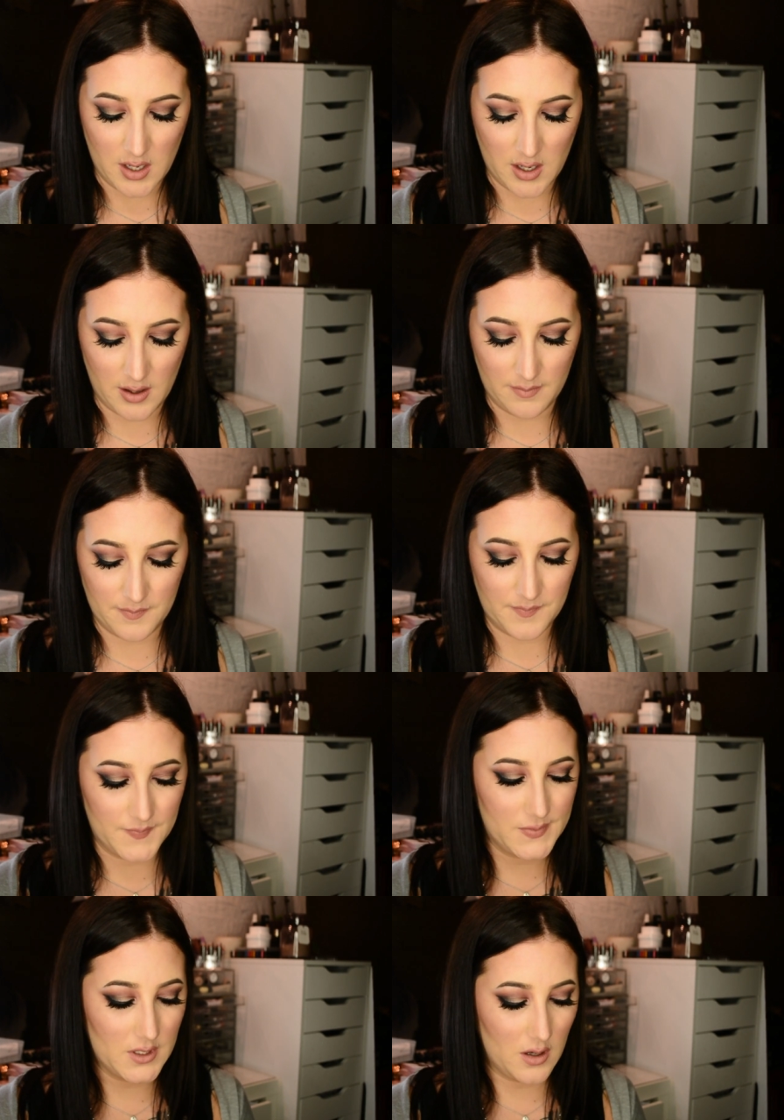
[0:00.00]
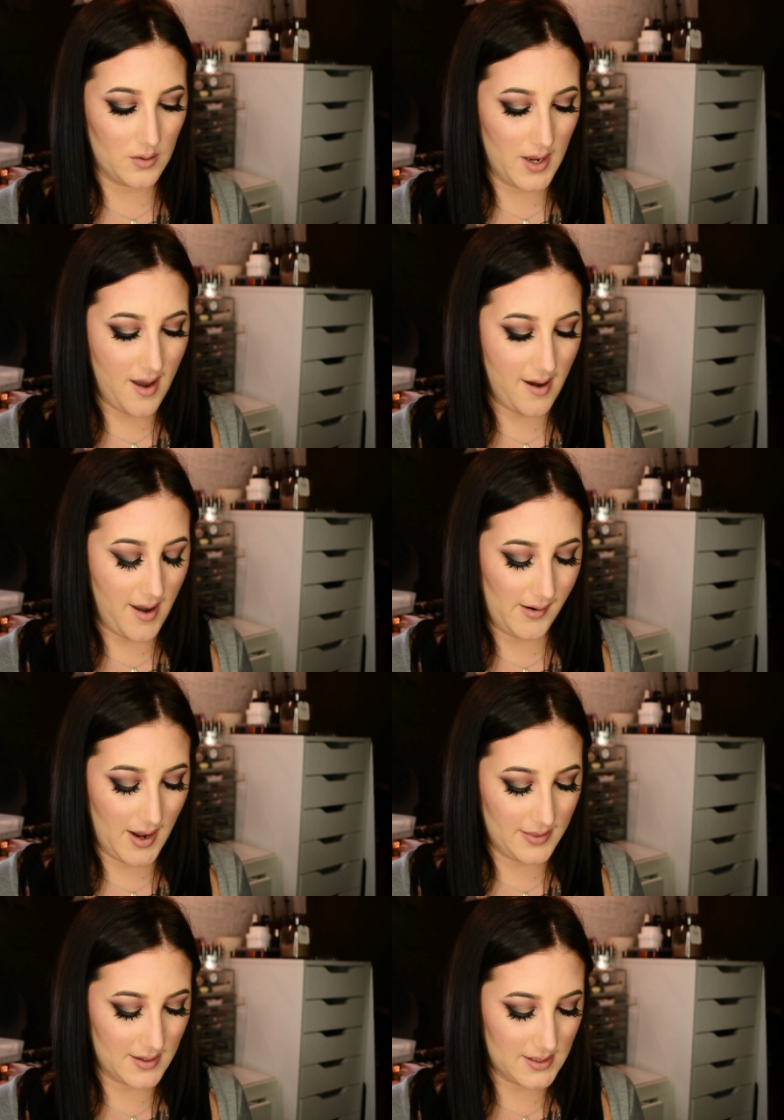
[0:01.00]
Um, so yeah, I
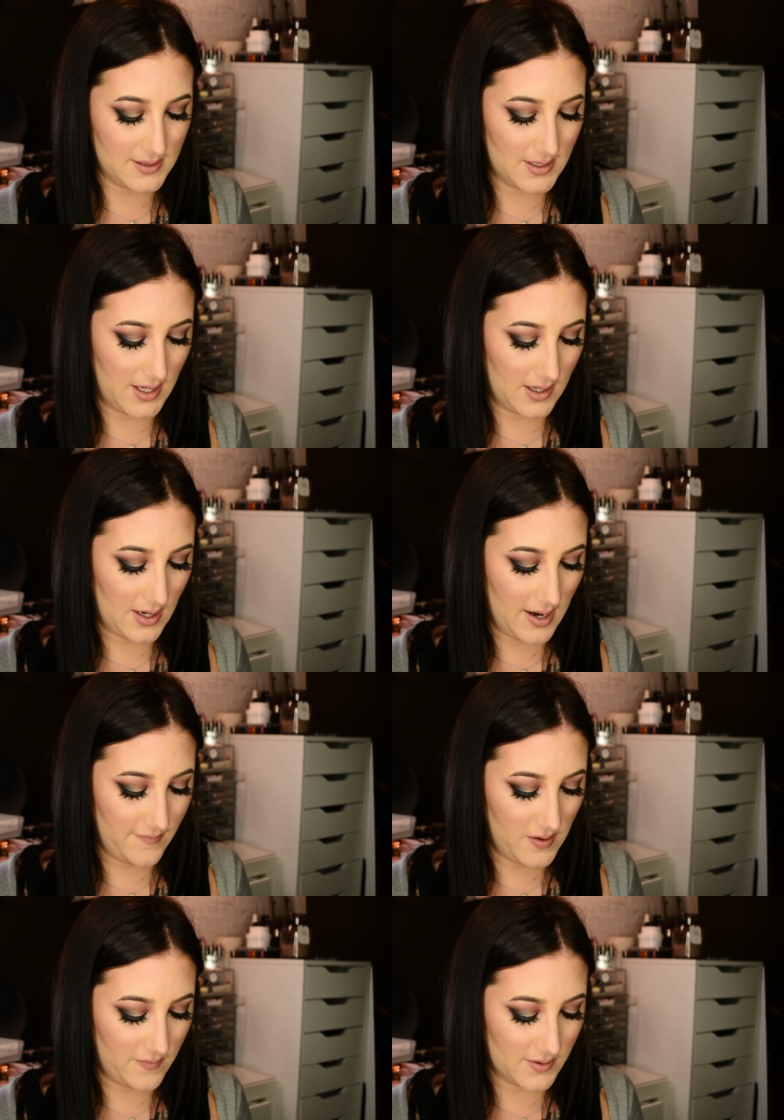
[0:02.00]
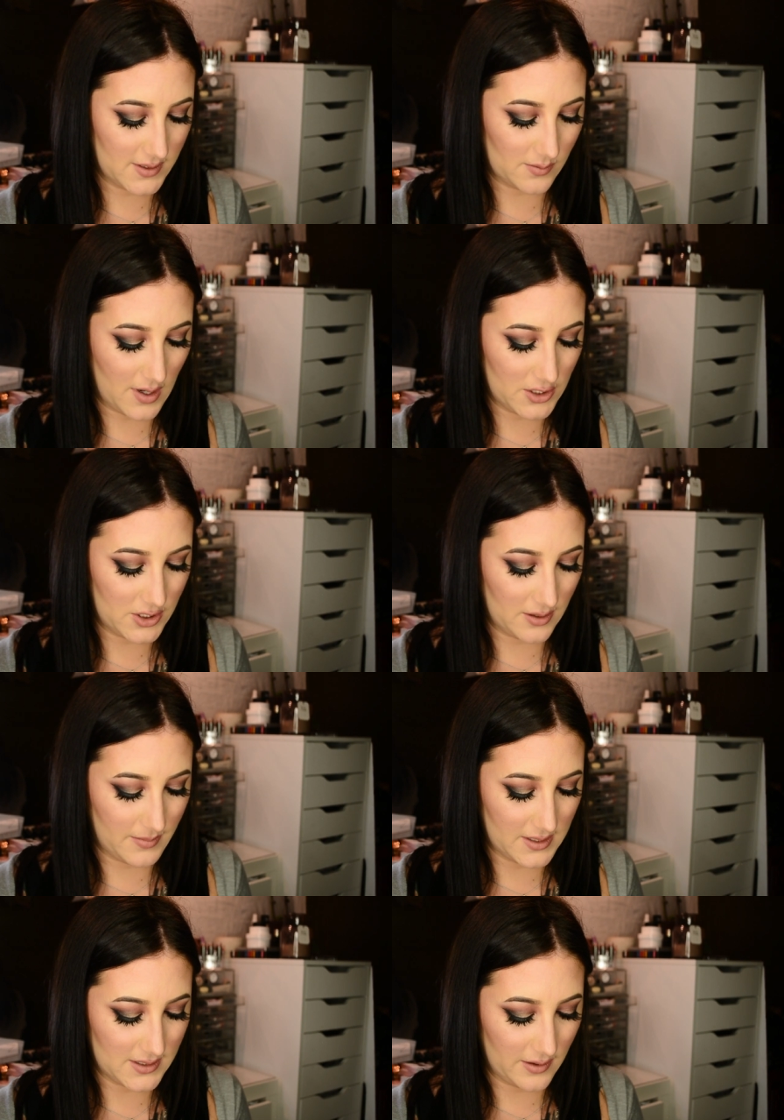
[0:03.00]
got this, and I haven't even swatched it
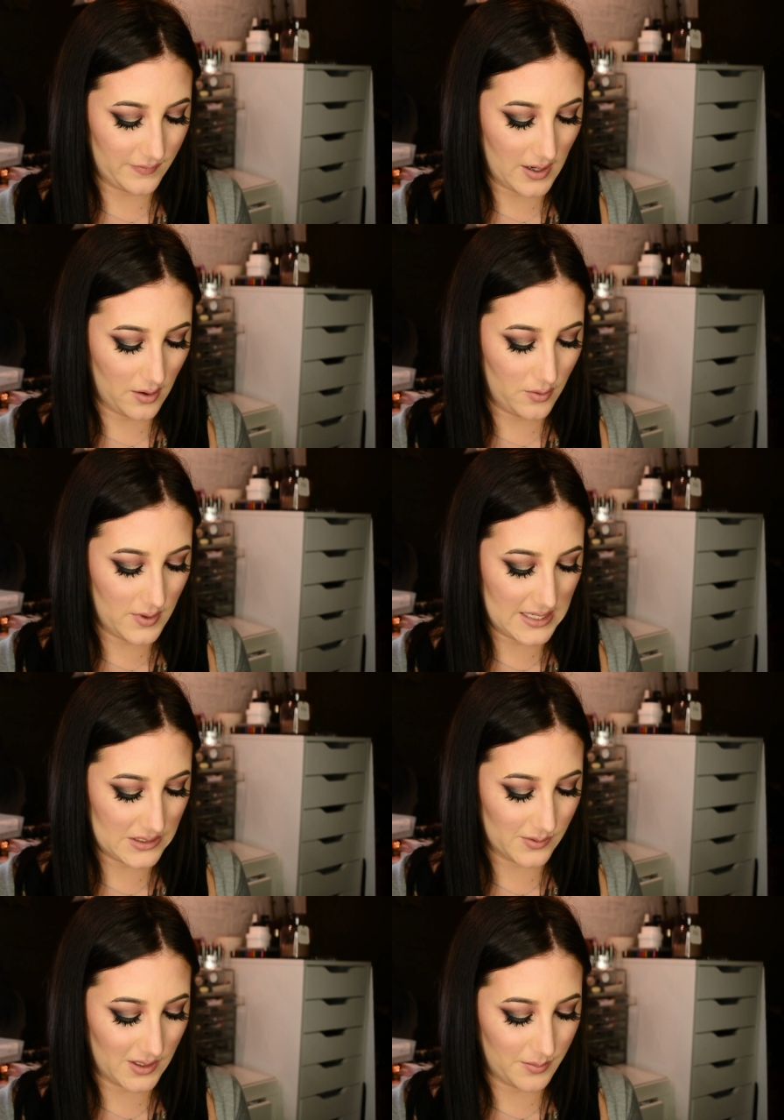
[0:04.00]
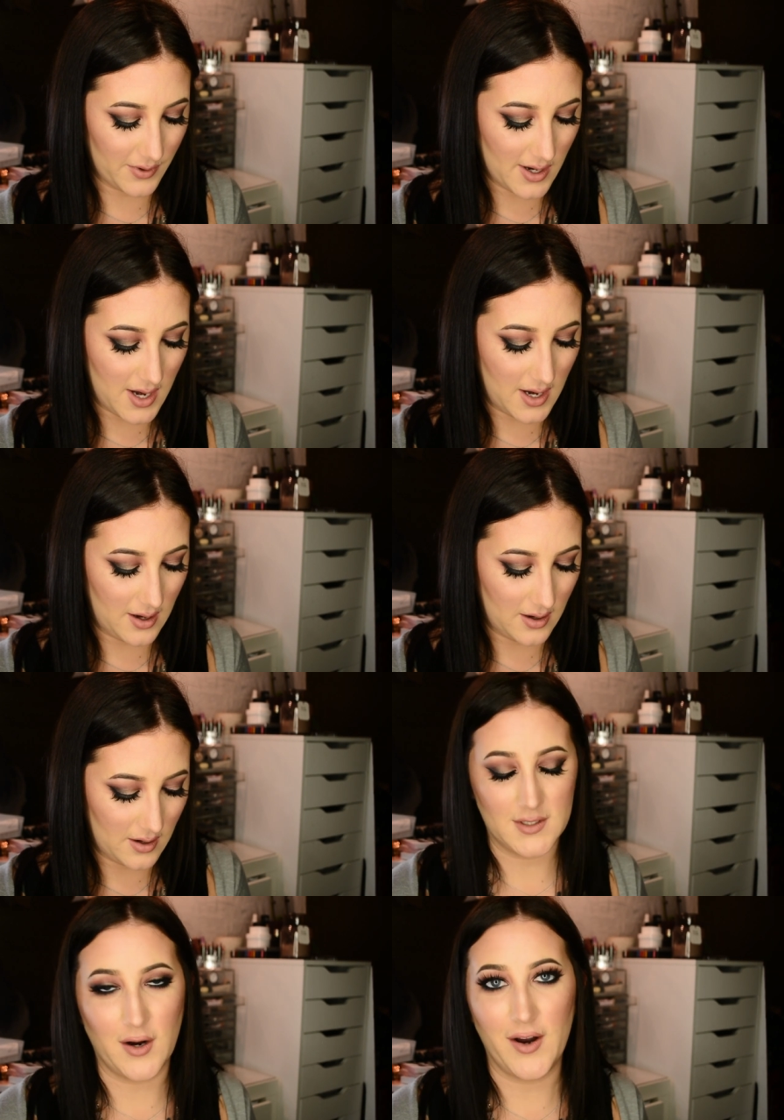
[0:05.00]
myself yet. Ooh, that's really pretty.
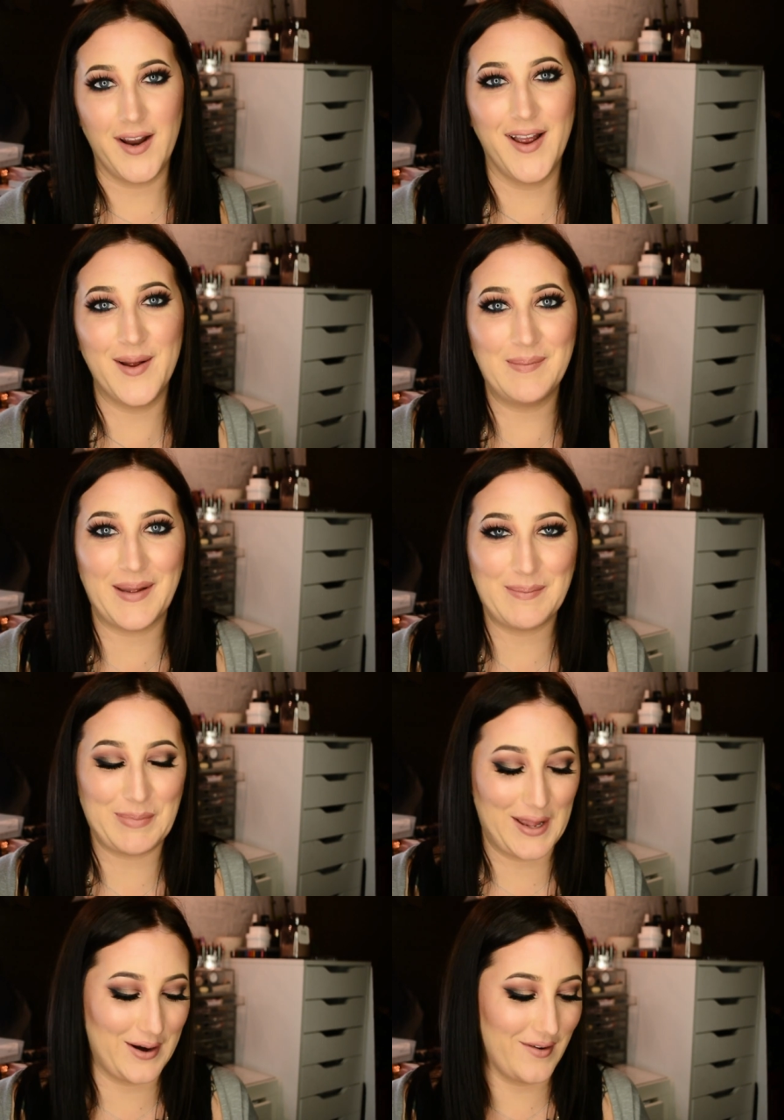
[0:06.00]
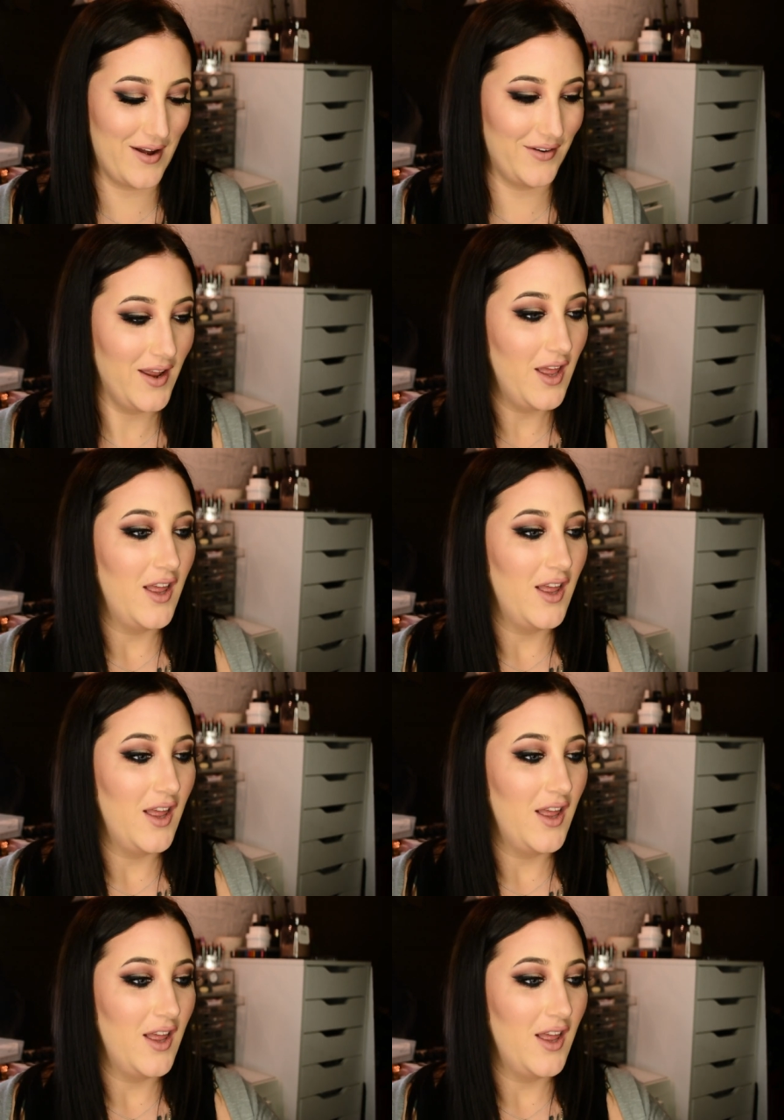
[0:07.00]
Sorry, I'm like playing around.